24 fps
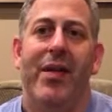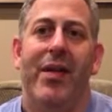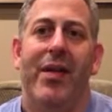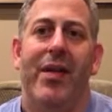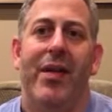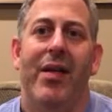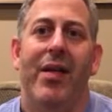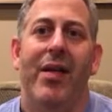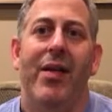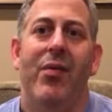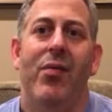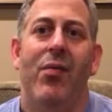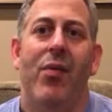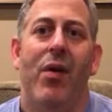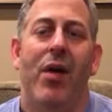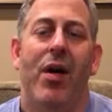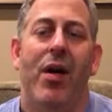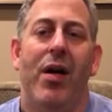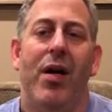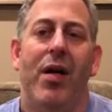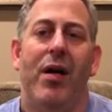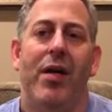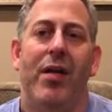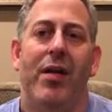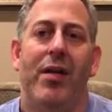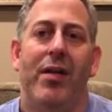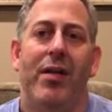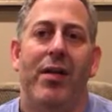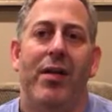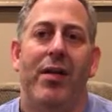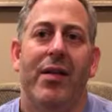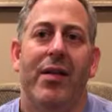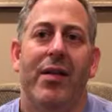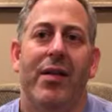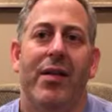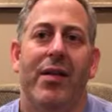anyone
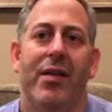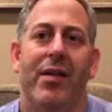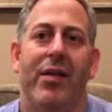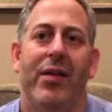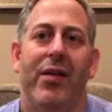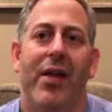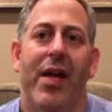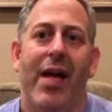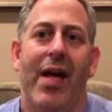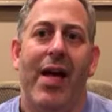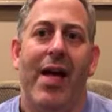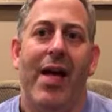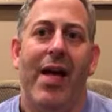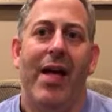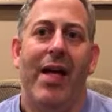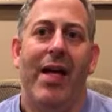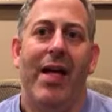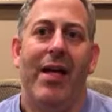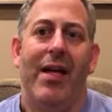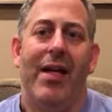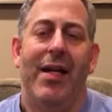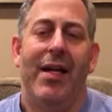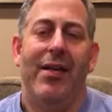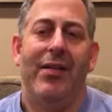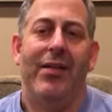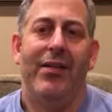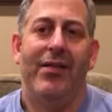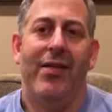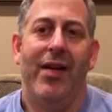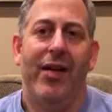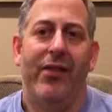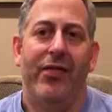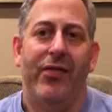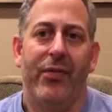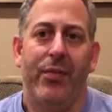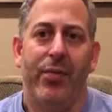that has a
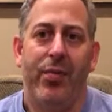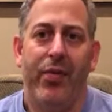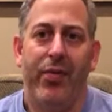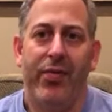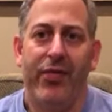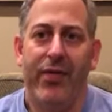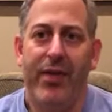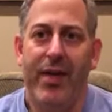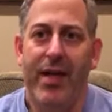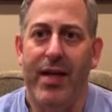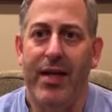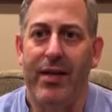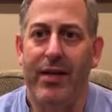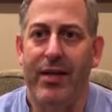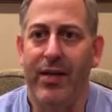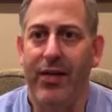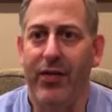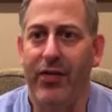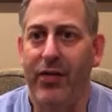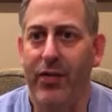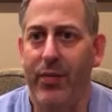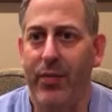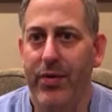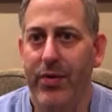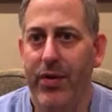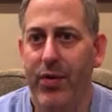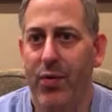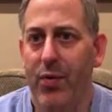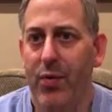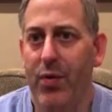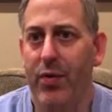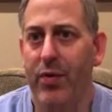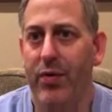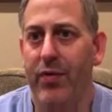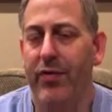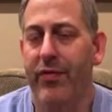toxic personality is someone you
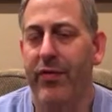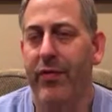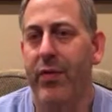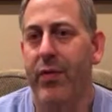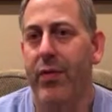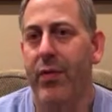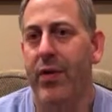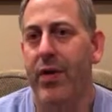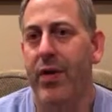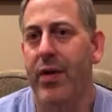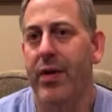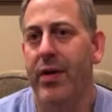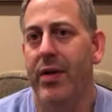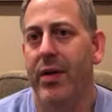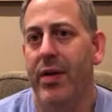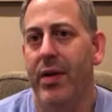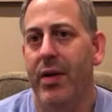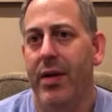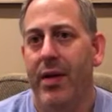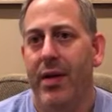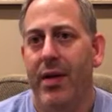want to avoid.